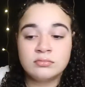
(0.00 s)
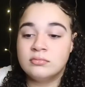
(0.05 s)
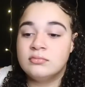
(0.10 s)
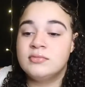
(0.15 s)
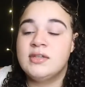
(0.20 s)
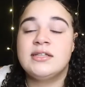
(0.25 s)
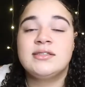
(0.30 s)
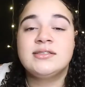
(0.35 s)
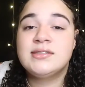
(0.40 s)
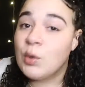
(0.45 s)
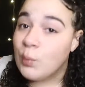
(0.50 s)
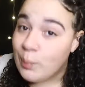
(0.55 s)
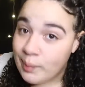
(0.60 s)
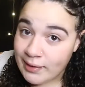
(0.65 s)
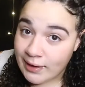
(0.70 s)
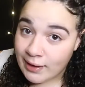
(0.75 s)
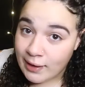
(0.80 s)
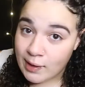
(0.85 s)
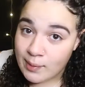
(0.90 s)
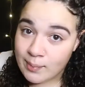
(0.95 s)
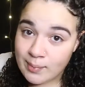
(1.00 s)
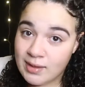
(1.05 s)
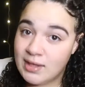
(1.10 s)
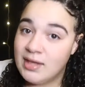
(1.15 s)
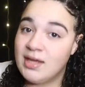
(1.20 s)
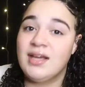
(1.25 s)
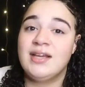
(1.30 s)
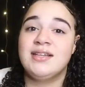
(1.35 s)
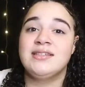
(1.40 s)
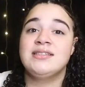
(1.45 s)
then so be it,
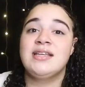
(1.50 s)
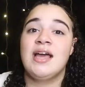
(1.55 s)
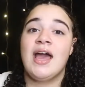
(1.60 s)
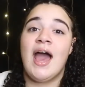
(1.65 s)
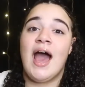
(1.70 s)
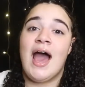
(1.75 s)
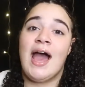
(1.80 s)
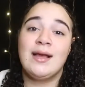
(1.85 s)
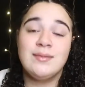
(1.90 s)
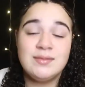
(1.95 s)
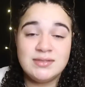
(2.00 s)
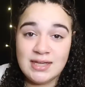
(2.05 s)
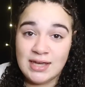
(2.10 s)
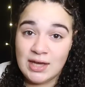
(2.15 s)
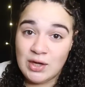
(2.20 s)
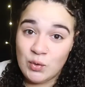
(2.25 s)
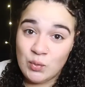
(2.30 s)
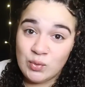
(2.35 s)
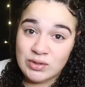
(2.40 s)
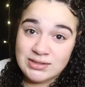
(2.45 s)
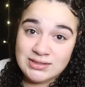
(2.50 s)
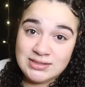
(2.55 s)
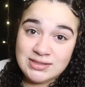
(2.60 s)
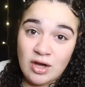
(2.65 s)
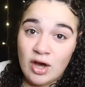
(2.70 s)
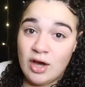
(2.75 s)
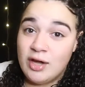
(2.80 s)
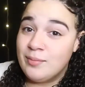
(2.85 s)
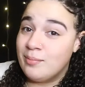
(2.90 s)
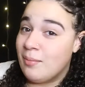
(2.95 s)
because I'm saying what's
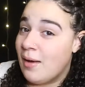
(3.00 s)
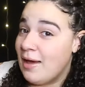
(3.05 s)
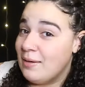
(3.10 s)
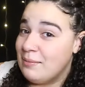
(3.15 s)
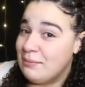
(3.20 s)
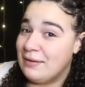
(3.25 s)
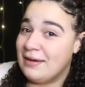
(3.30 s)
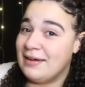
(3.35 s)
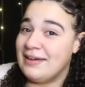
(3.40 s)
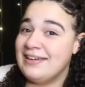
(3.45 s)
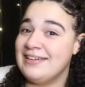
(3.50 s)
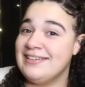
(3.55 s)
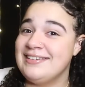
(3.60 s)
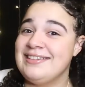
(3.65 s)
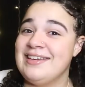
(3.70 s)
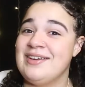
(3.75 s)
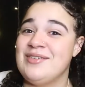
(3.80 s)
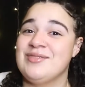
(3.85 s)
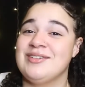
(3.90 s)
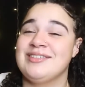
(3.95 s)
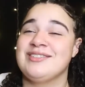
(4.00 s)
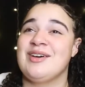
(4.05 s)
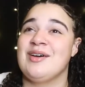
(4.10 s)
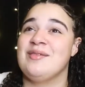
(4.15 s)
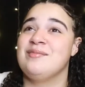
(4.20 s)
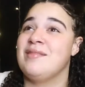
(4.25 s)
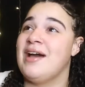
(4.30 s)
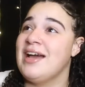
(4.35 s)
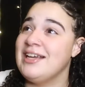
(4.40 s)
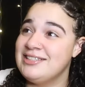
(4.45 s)
on my mind and what's
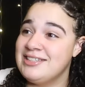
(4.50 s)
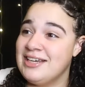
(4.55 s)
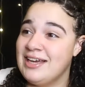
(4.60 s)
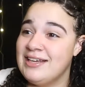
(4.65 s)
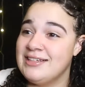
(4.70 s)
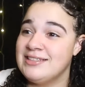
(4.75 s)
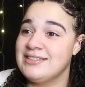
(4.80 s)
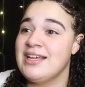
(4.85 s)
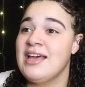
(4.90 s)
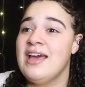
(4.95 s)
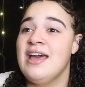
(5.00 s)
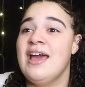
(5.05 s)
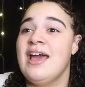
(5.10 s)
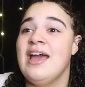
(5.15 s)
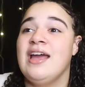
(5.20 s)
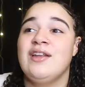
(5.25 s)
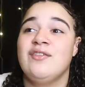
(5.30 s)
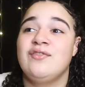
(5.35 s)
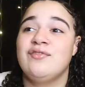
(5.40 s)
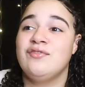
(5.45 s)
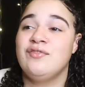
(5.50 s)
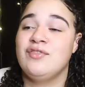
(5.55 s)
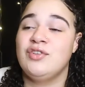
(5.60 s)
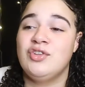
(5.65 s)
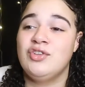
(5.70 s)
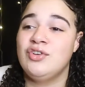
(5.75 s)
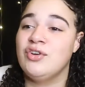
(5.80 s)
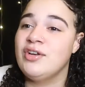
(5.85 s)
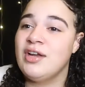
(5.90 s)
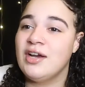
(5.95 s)
on my chest, and if
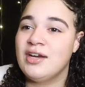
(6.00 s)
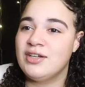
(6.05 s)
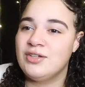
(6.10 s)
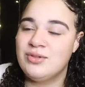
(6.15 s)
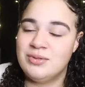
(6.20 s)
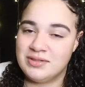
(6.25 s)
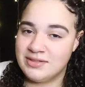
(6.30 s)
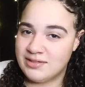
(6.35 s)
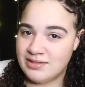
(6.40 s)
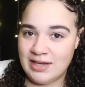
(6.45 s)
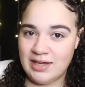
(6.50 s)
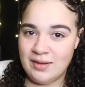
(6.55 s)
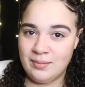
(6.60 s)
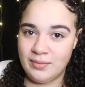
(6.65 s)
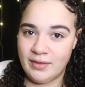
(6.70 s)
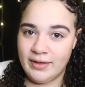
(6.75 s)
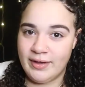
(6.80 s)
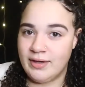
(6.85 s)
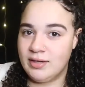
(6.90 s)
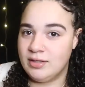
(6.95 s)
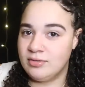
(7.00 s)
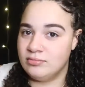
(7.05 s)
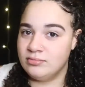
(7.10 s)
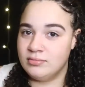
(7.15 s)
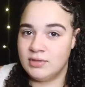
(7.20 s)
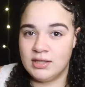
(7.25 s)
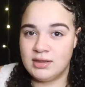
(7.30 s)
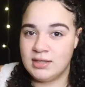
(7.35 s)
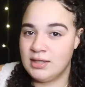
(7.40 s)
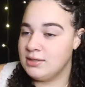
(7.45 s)
you're not gonna do the same, then
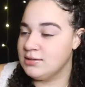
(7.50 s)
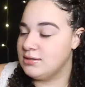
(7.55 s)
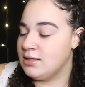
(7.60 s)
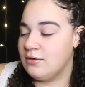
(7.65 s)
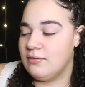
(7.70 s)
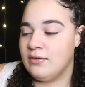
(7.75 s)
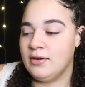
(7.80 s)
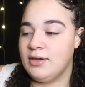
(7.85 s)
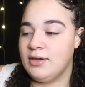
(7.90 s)
nothing's ever